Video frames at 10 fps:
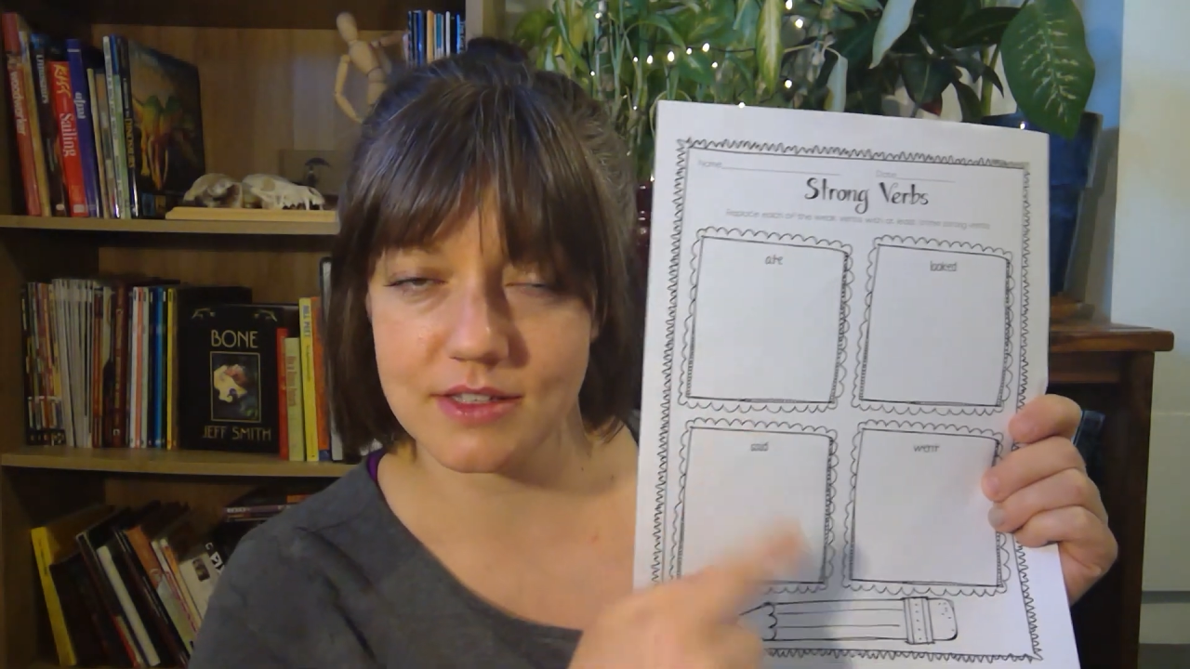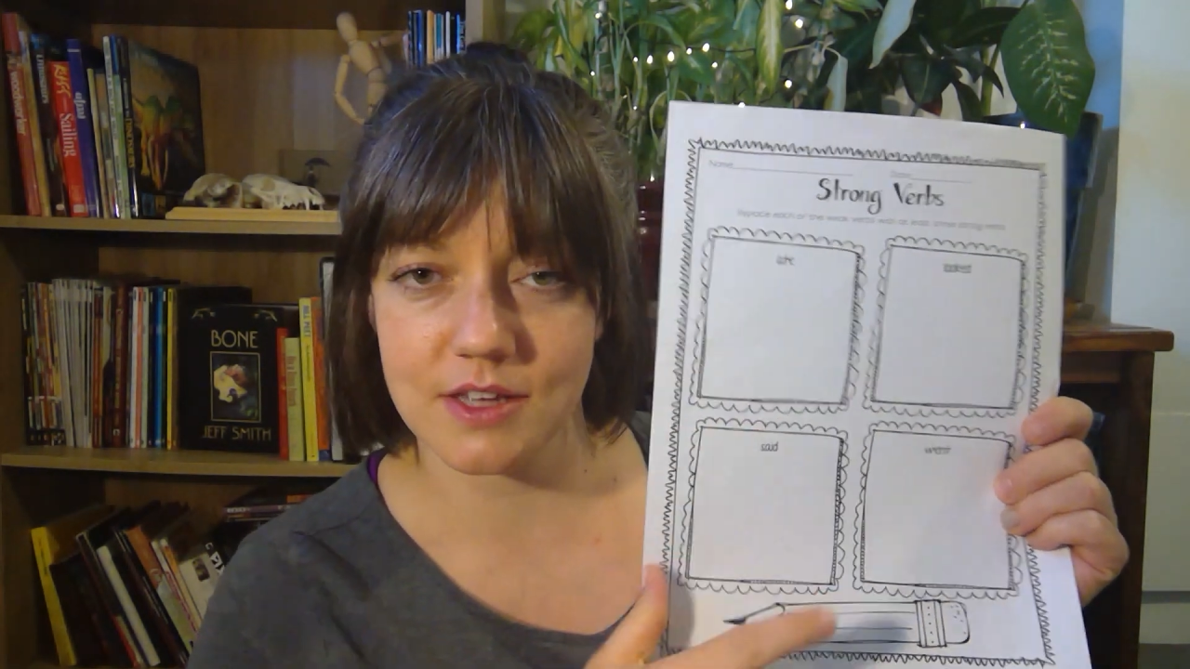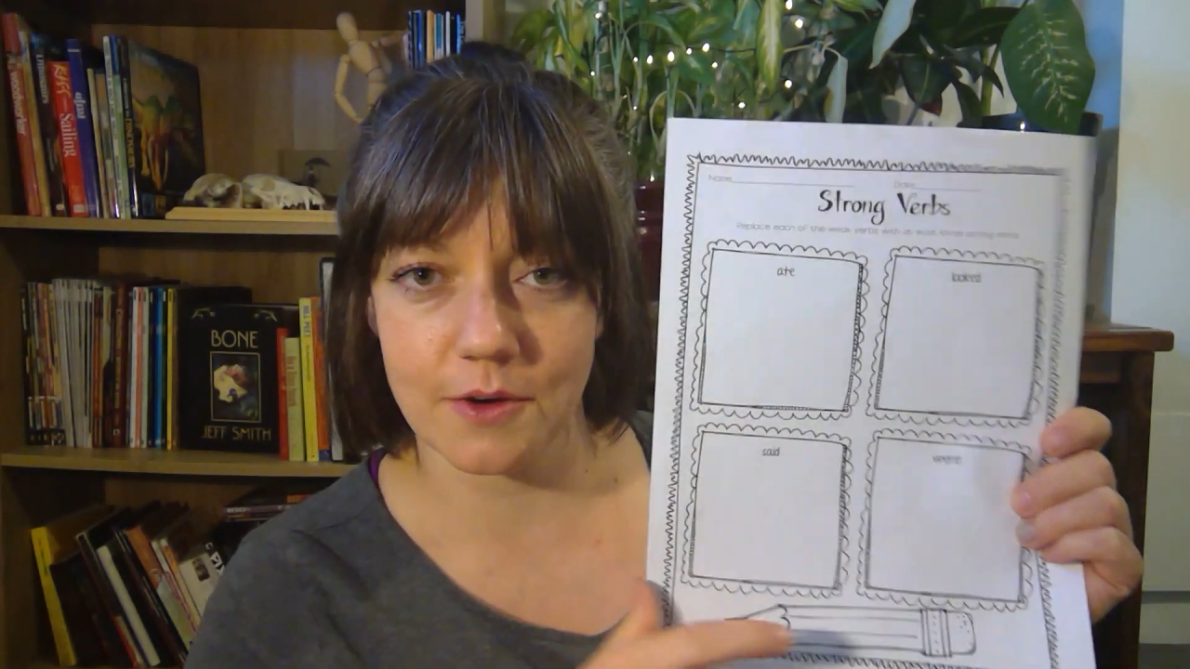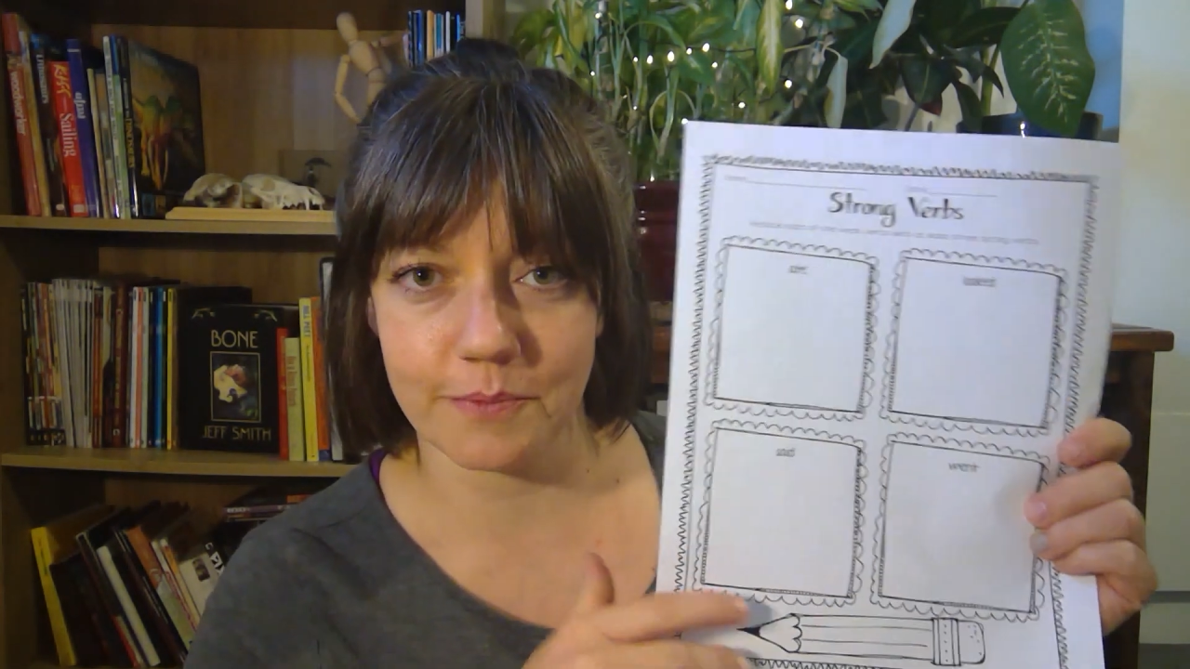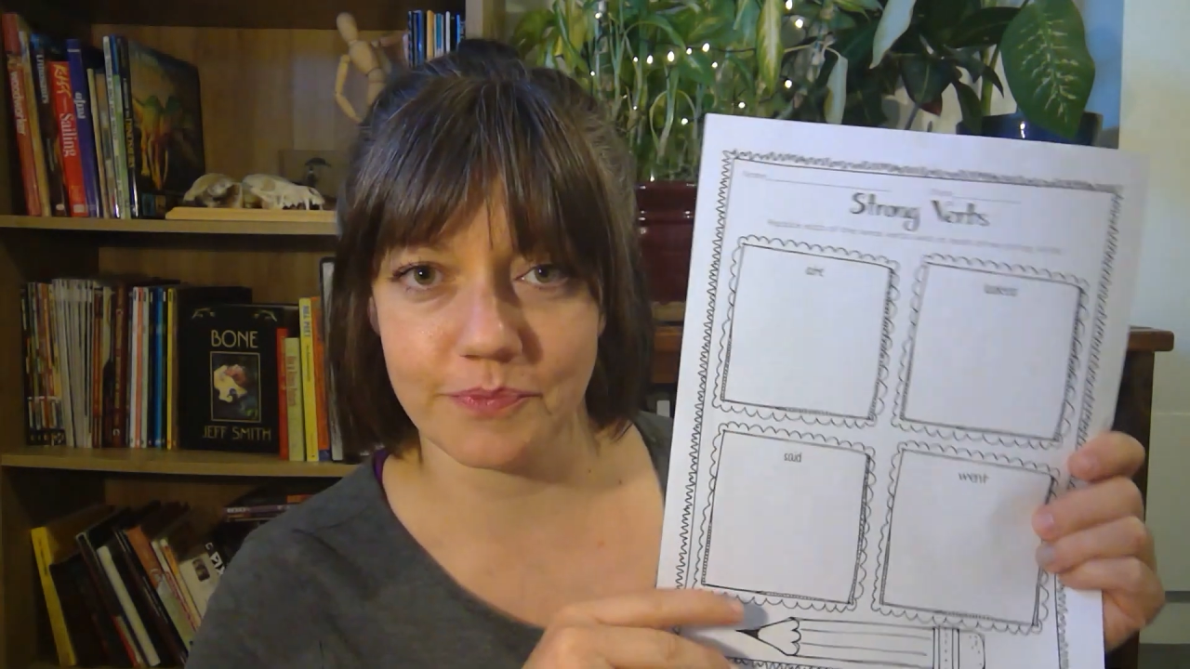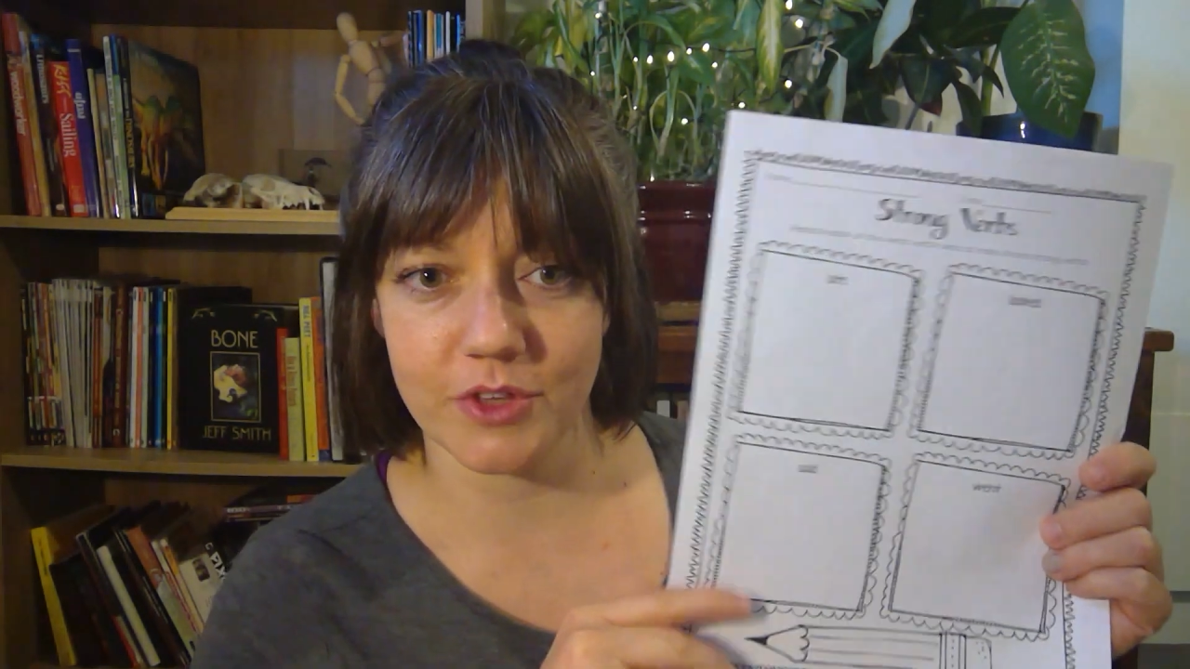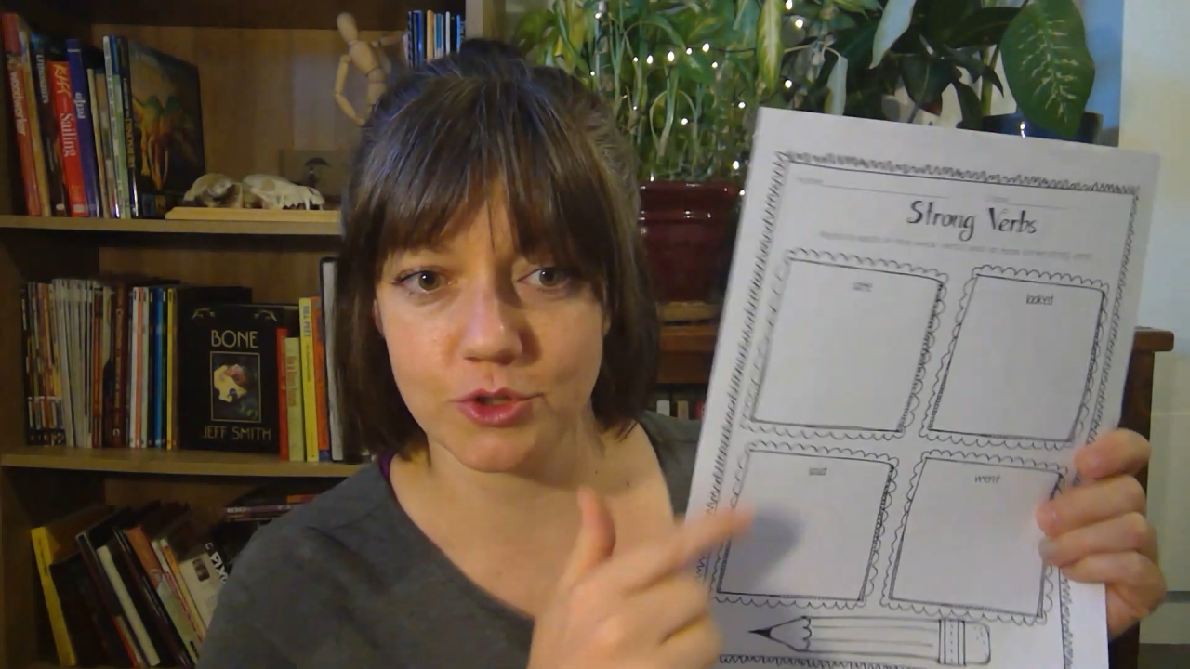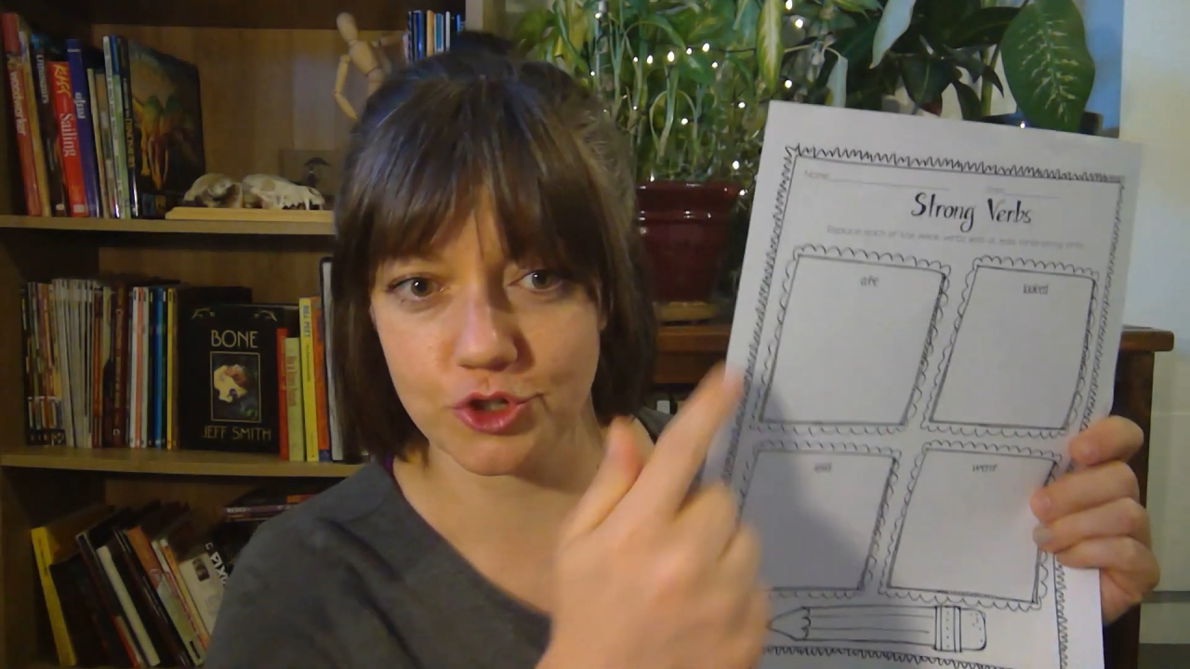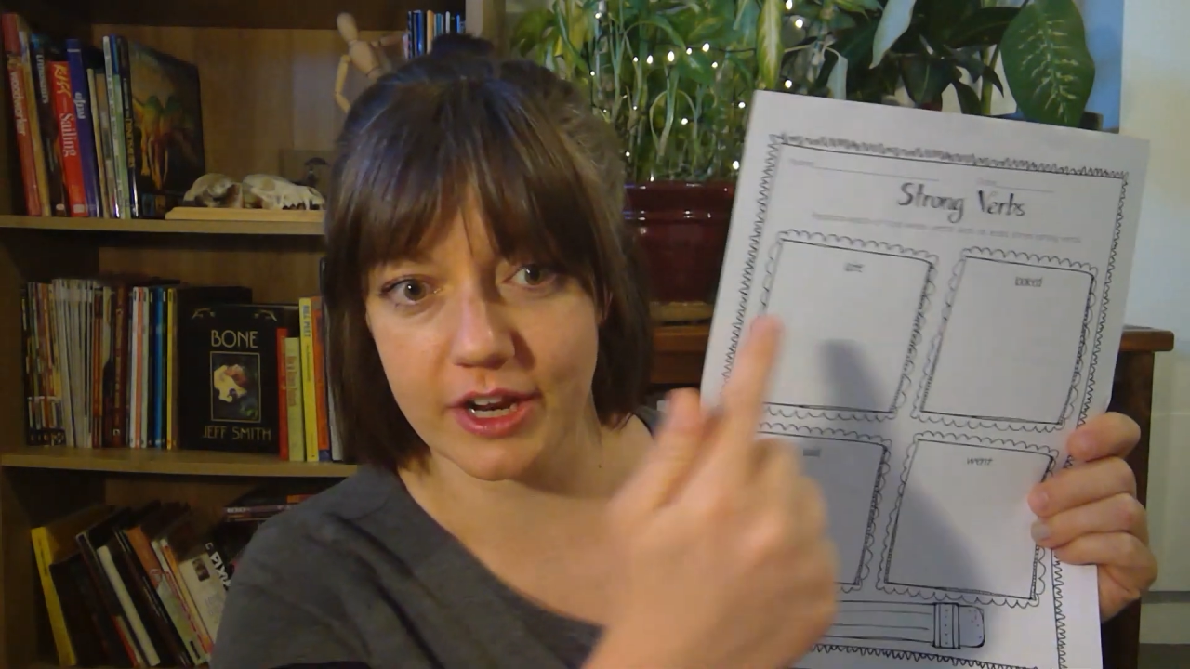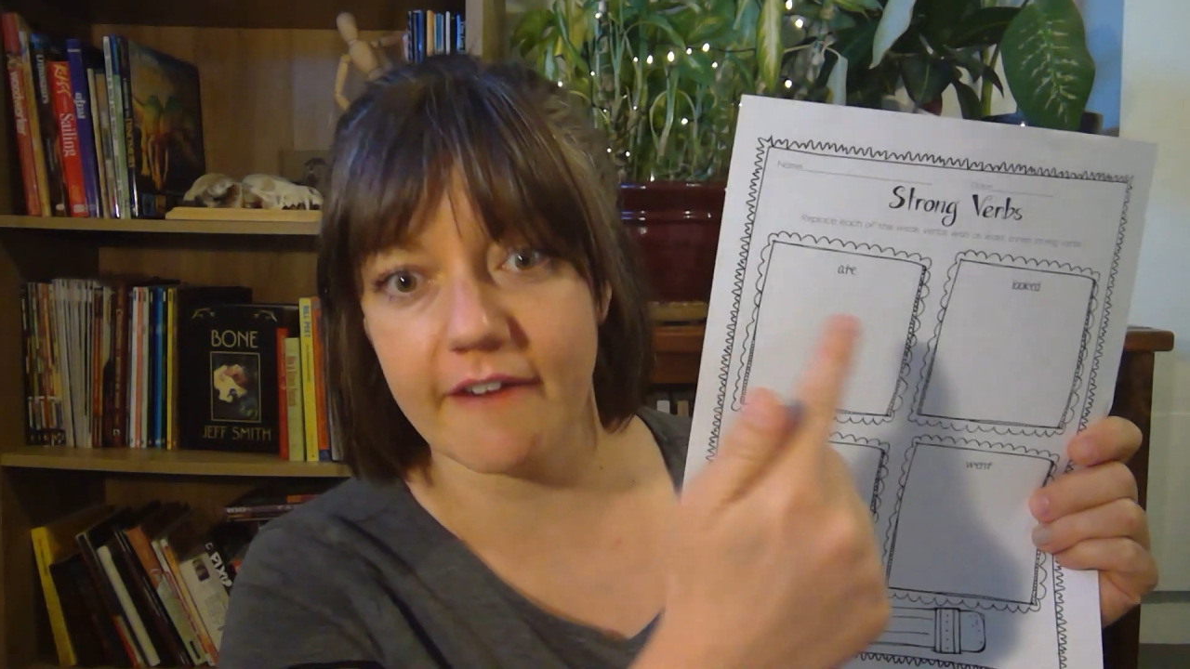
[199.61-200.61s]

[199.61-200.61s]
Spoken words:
So you should